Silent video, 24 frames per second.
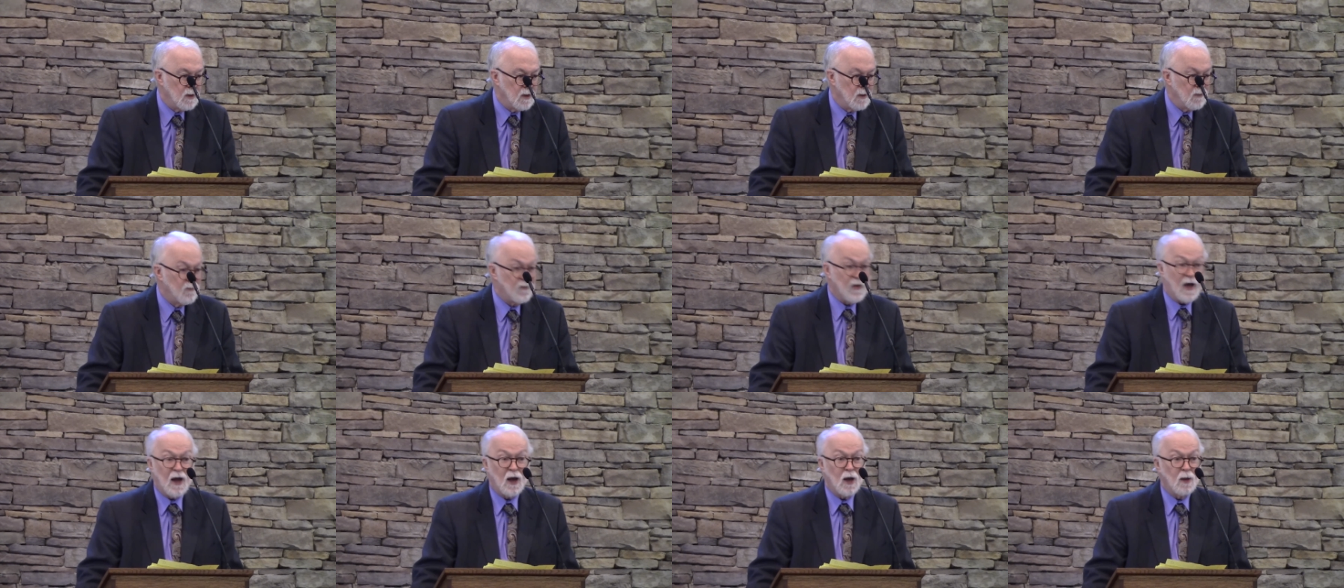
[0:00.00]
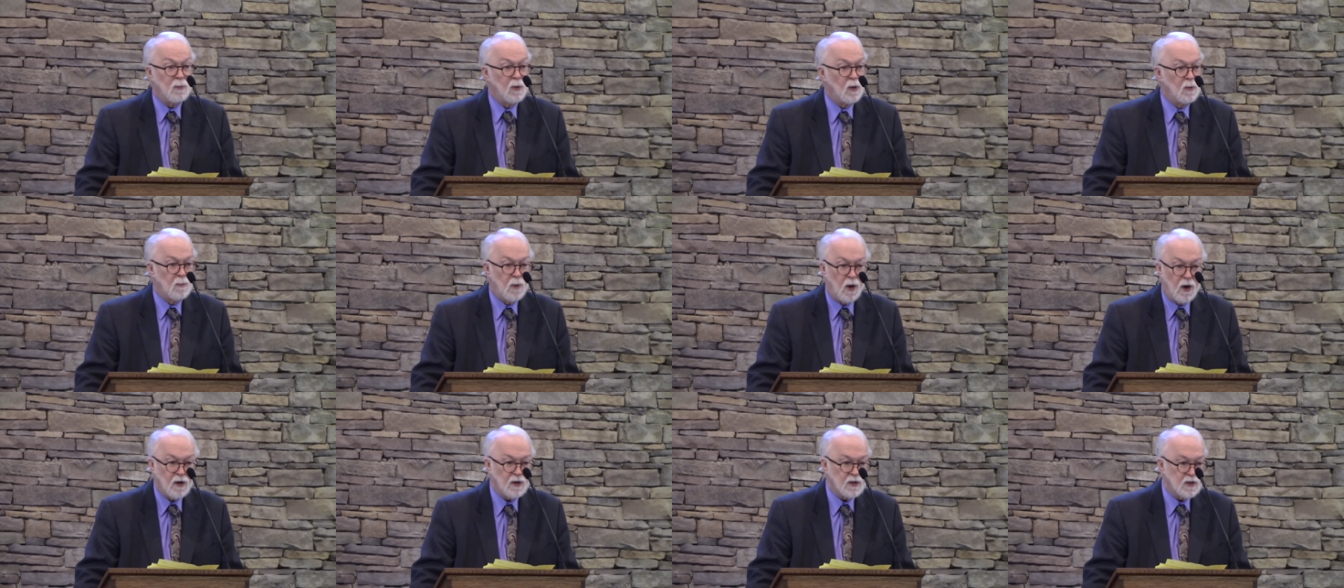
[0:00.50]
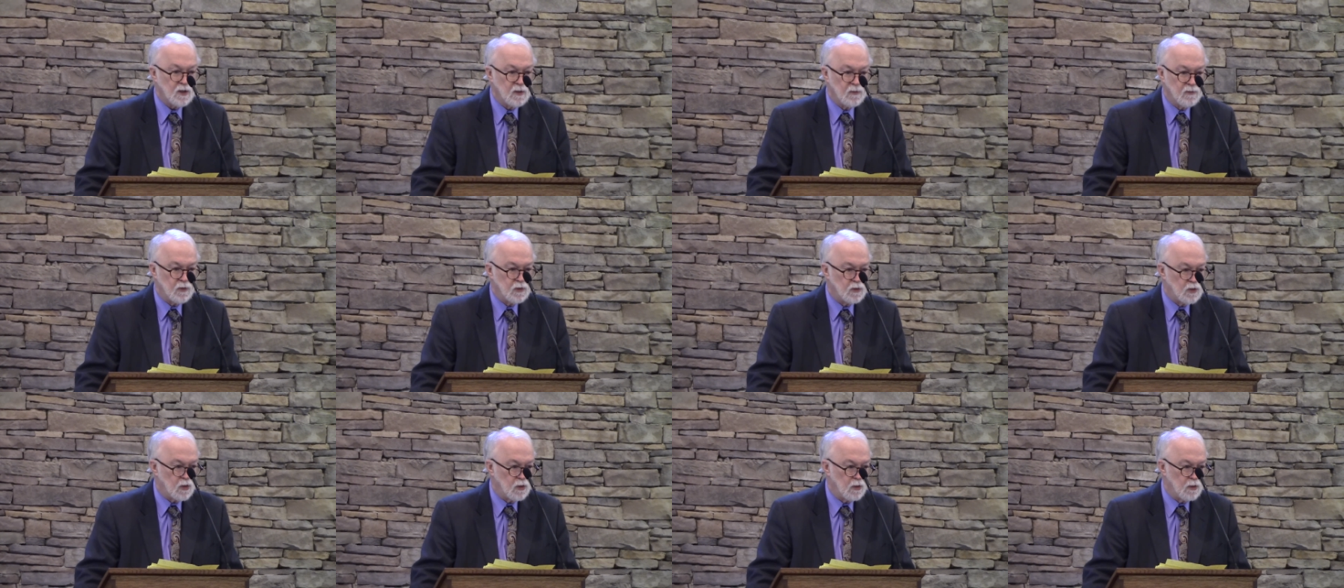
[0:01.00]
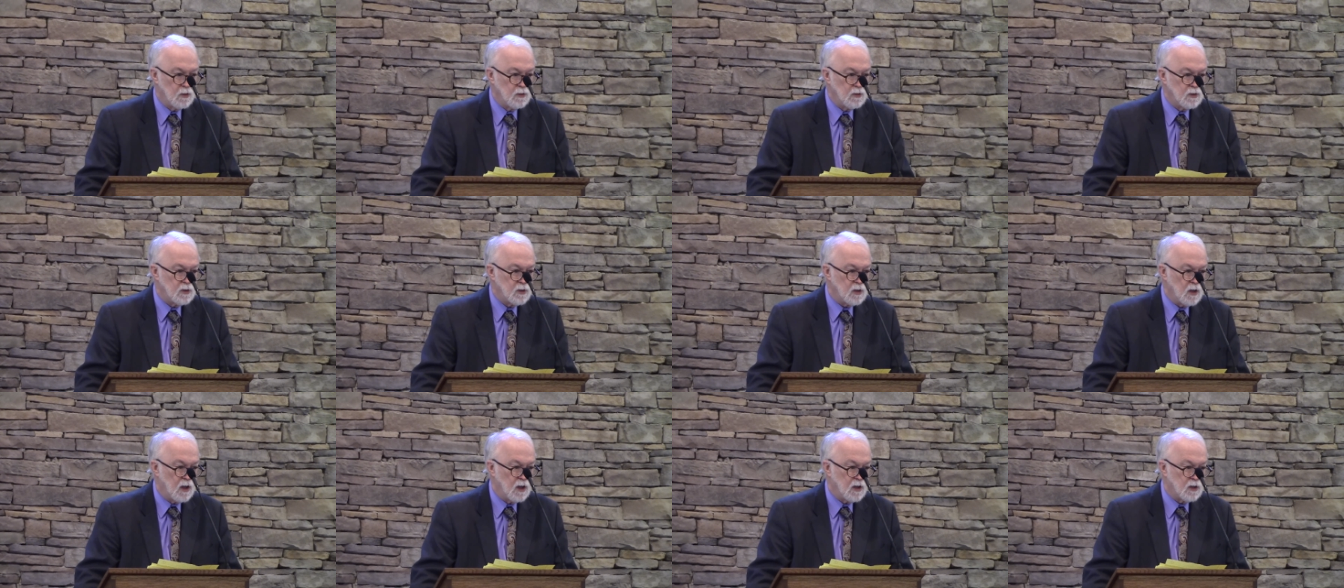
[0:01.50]
infallible marks of the
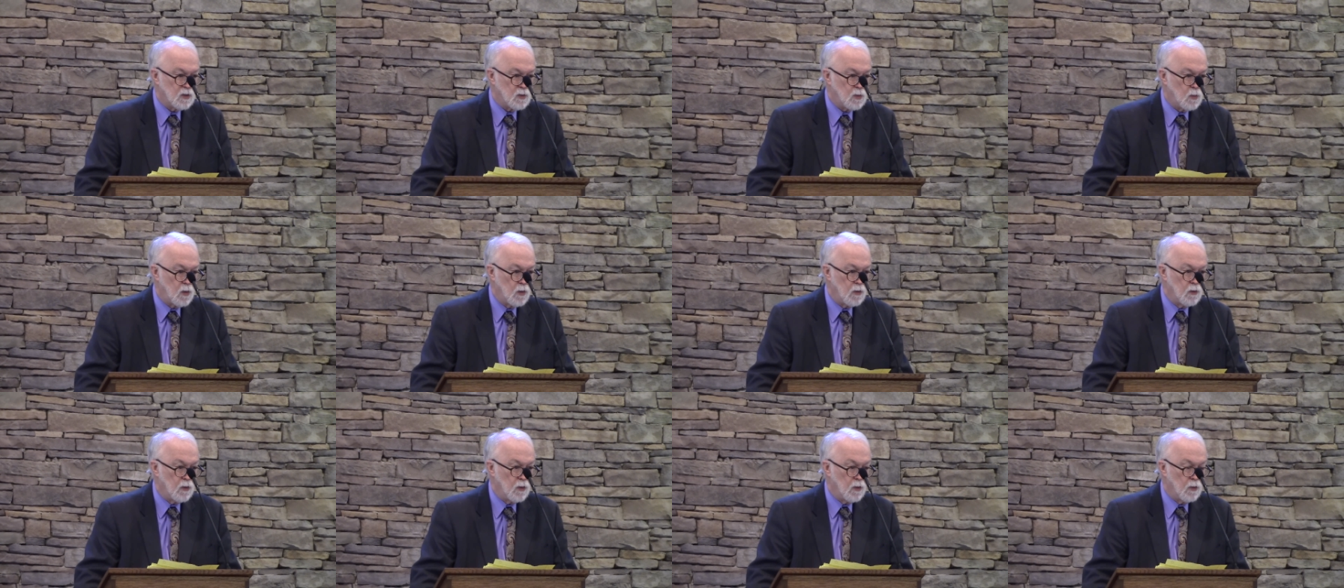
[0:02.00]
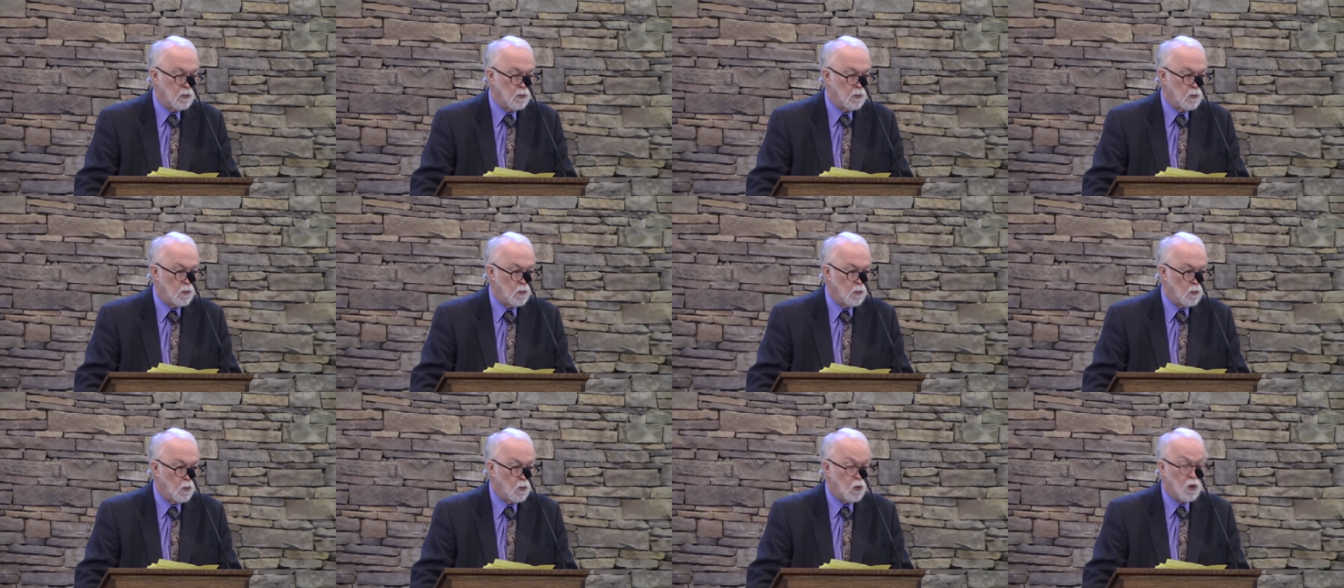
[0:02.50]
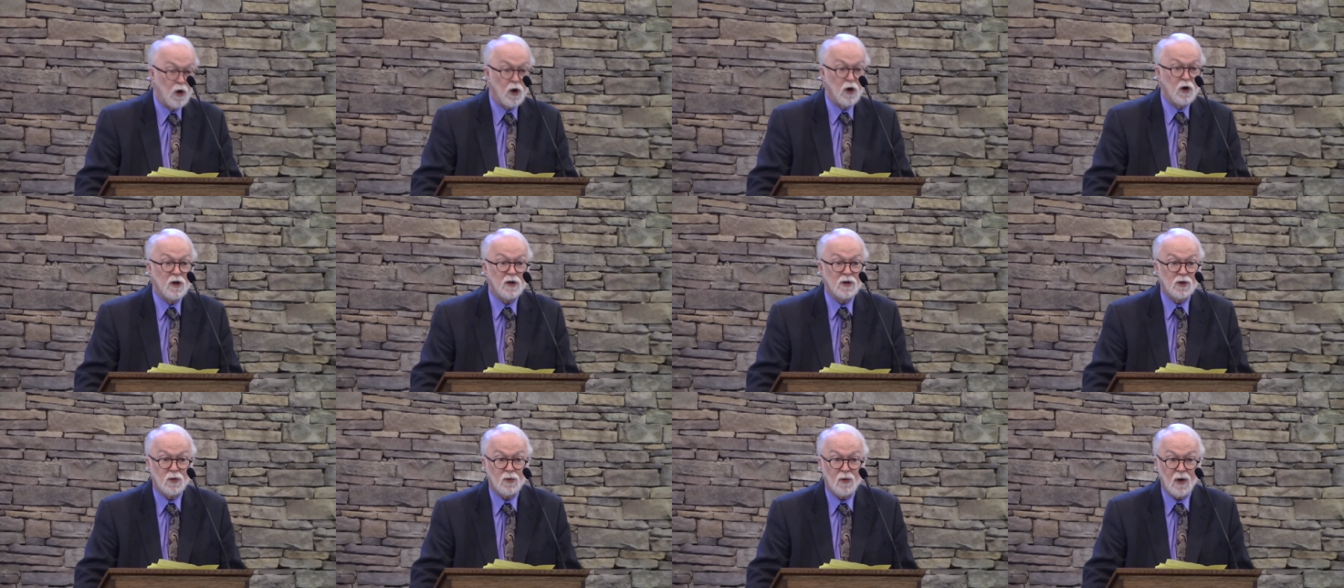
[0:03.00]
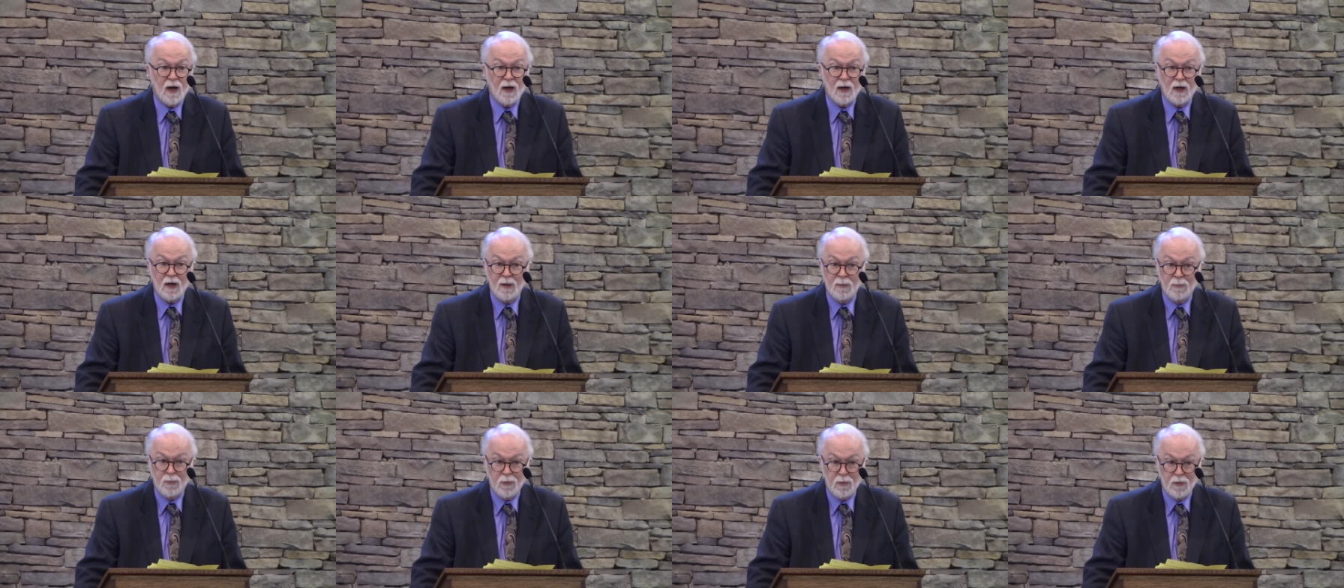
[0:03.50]
church as where the word is rightly